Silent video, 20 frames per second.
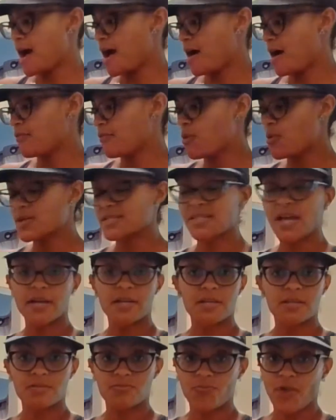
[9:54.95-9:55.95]
Of course,
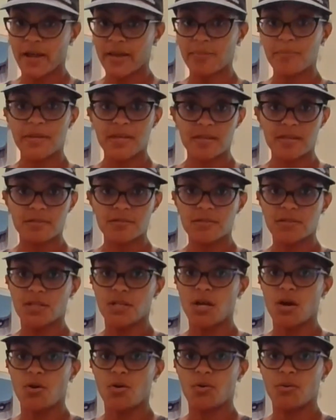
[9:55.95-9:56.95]
I recommend, you
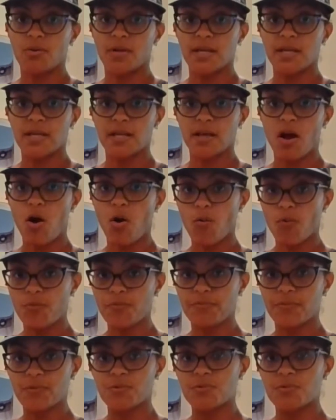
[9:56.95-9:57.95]
know, eating whole
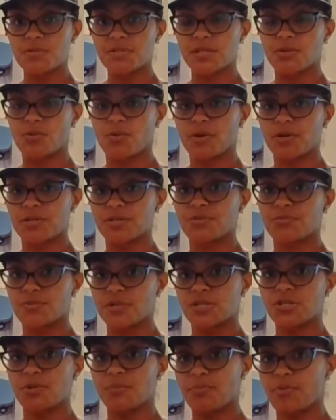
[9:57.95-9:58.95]
foods in order to
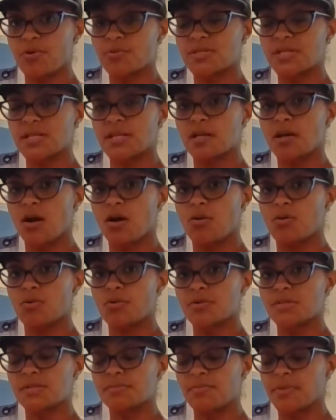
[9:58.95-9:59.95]
reach your protein
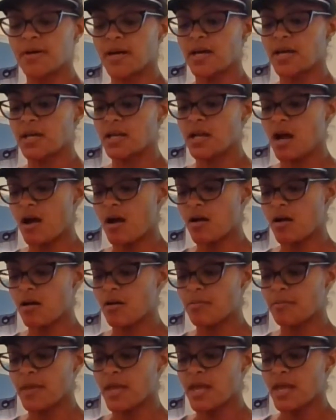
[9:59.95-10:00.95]
goals, but
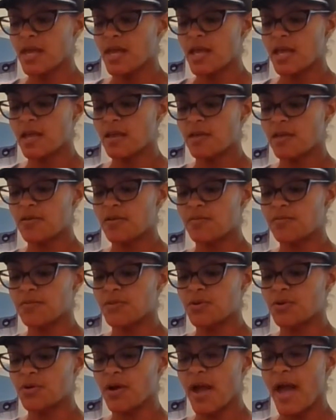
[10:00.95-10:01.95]
if
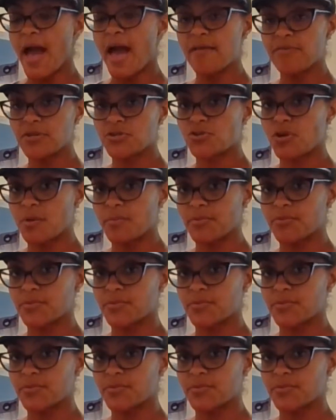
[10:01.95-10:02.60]
you're having trouble